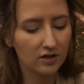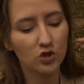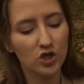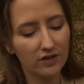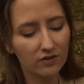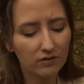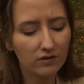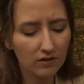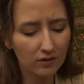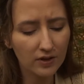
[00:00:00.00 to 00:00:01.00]

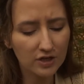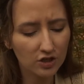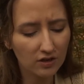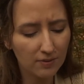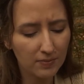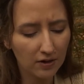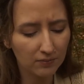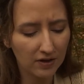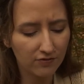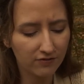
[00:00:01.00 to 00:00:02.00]
general question about
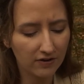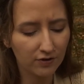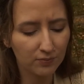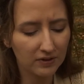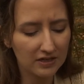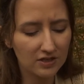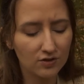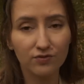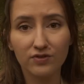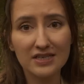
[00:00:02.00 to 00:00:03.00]
my favorite place
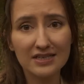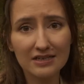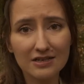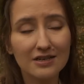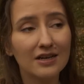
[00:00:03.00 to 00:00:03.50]
to visit.